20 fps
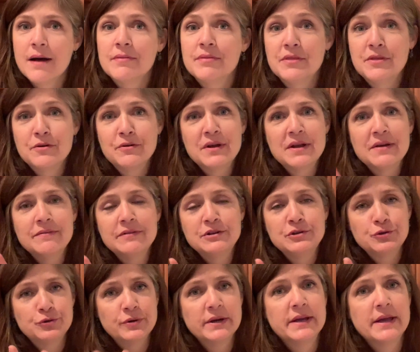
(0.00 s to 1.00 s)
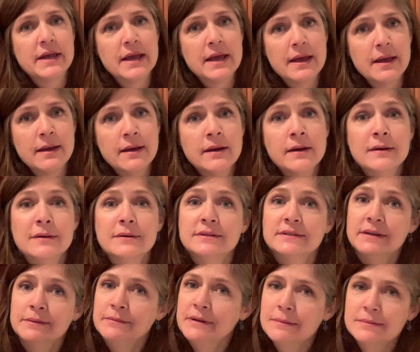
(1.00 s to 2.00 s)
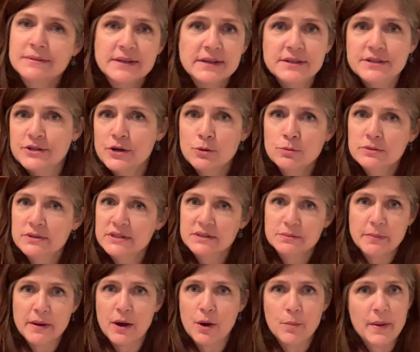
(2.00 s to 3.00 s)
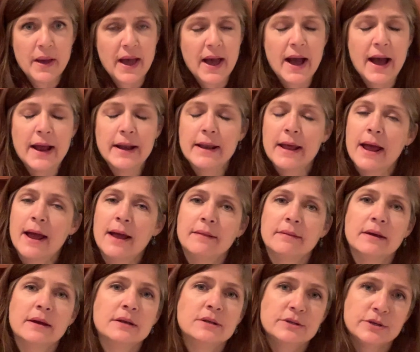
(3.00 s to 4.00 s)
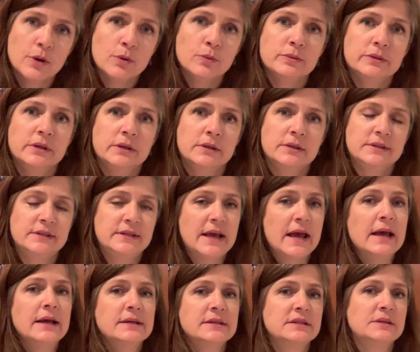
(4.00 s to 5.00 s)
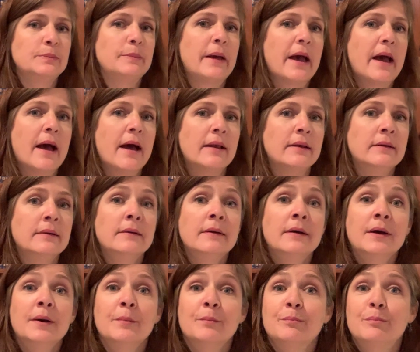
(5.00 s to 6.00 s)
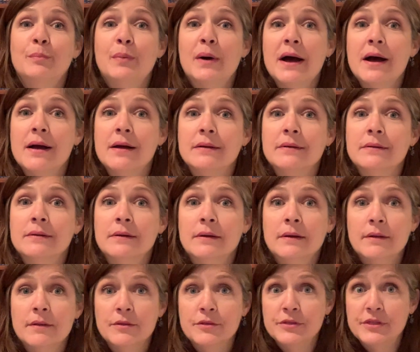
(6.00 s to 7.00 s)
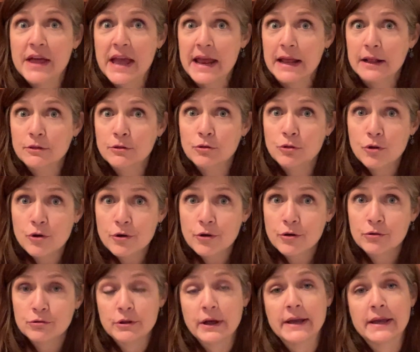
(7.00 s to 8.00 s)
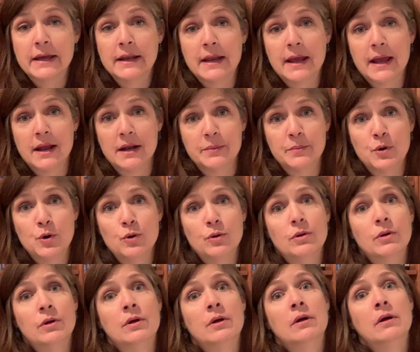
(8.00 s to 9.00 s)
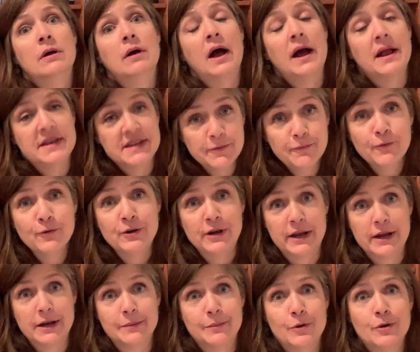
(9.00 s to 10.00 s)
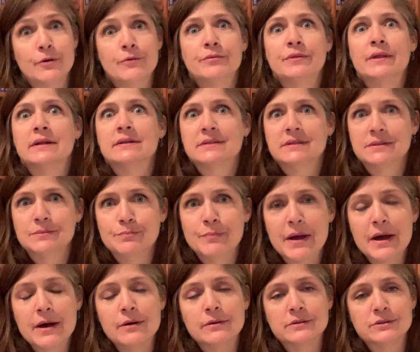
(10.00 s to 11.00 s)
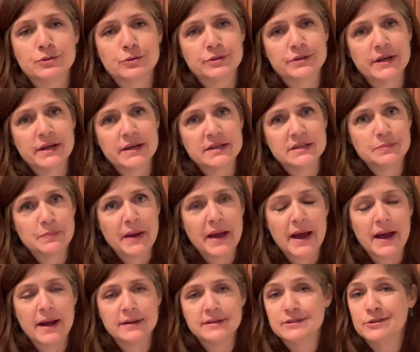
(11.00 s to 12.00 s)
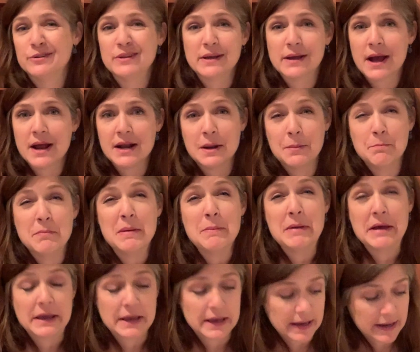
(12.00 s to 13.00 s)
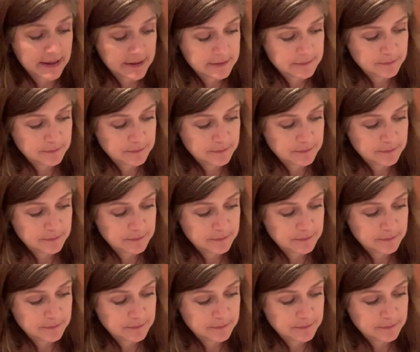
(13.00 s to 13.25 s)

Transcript: they're even tricky. Sometimes they don't smell bad and they don't taste bad, but they look like an animal, a different animal that smells or tastes bad. So they kind of mimic it.